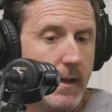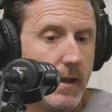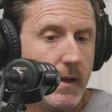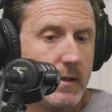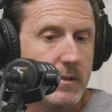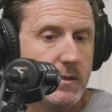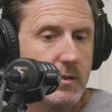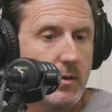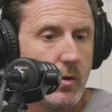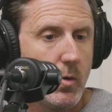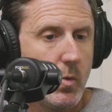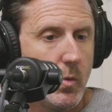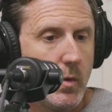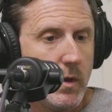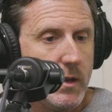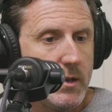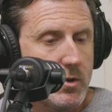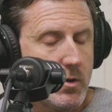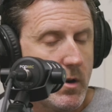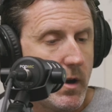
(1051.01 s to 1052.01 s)
And so
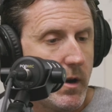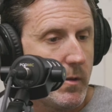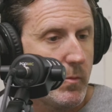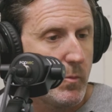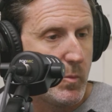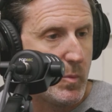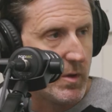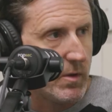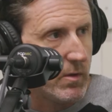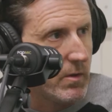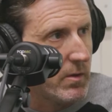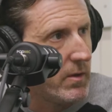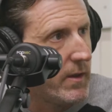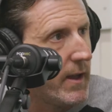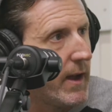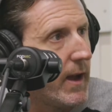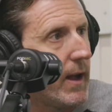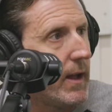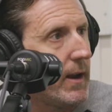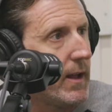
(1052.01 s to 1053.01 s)
we try to build
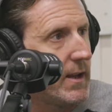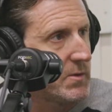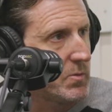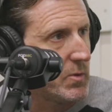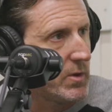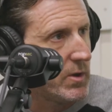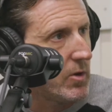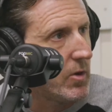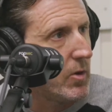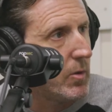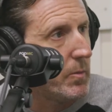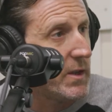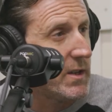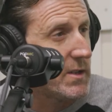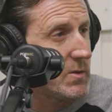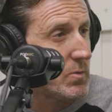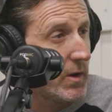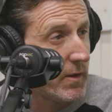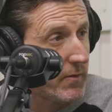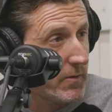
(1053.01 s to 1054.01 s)
that as we go,
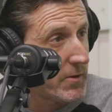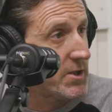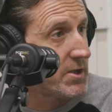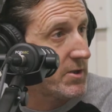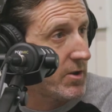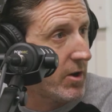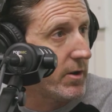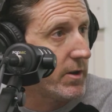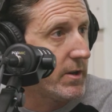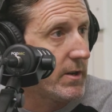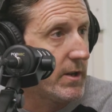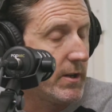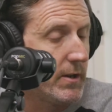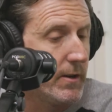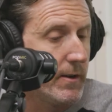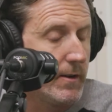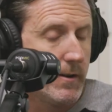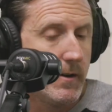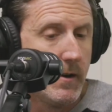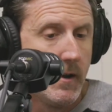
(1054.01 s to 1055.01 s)
because when I first started
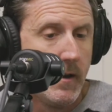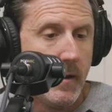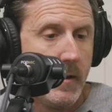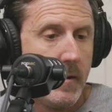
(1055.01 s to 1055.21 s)
here,